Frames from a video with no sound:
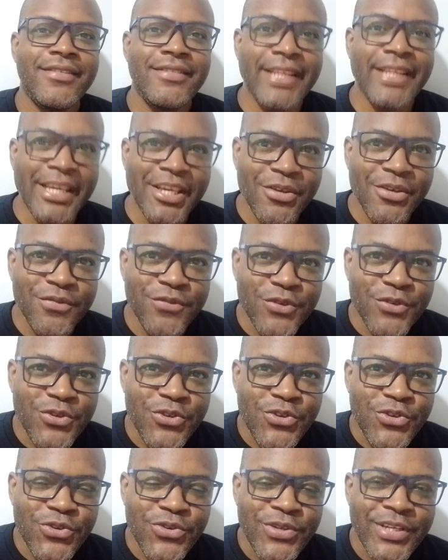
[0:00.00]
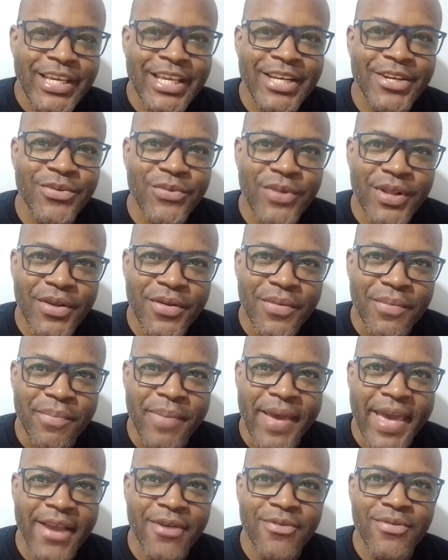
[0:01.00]
thank you for tuning in and welcome
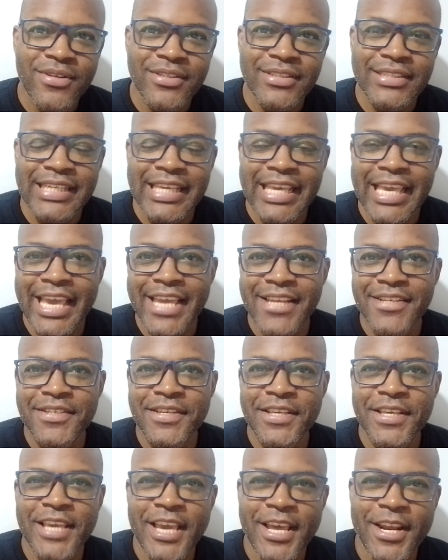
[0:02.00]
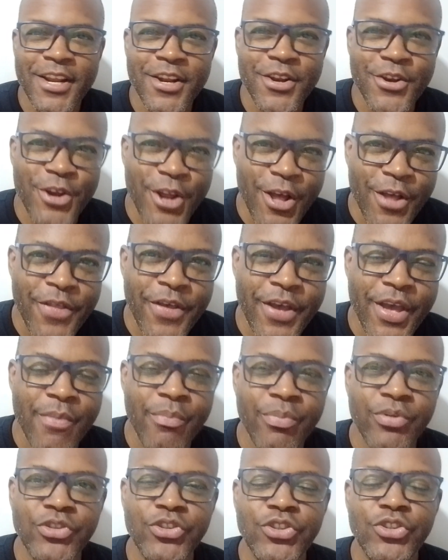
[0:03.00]
back once again to yet another
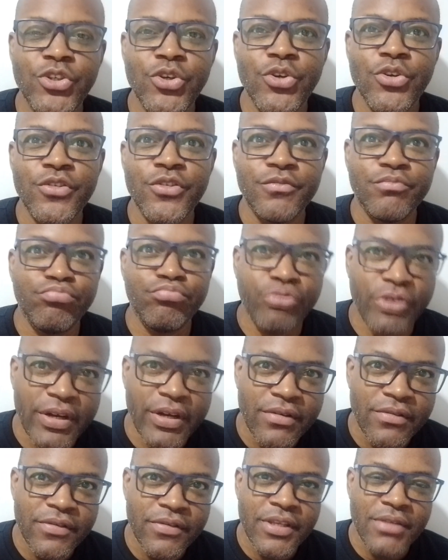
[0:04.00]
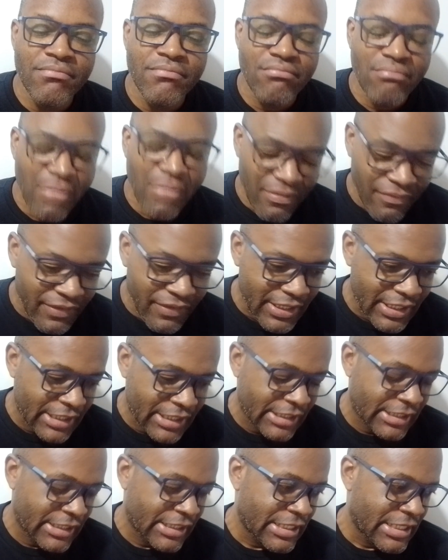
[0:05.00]
episode of Proudly Marveling.
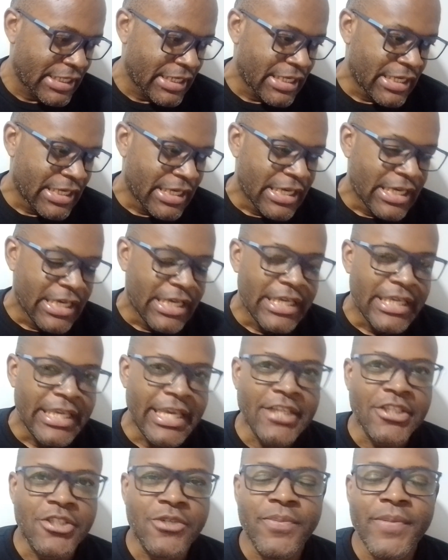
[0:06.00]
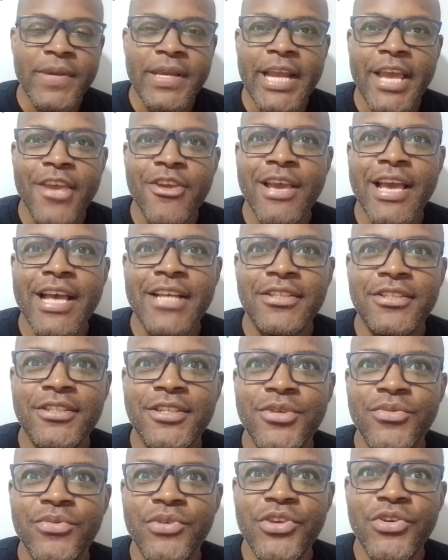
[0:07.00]
Yes, man, how you guys
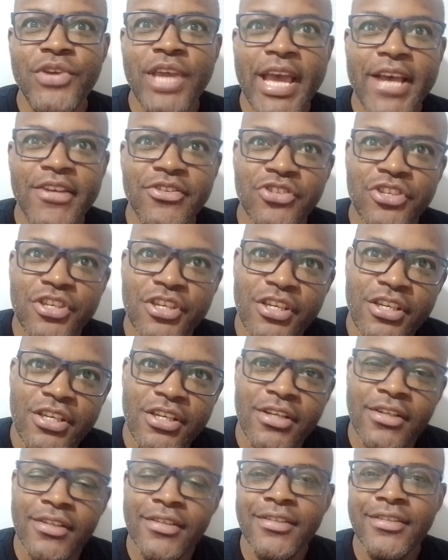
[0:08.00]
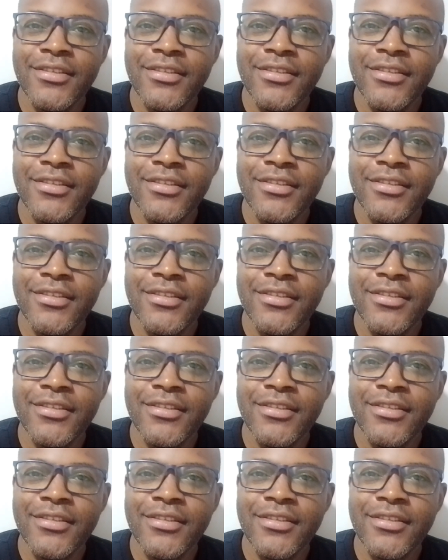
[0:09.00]
doing? You guys good?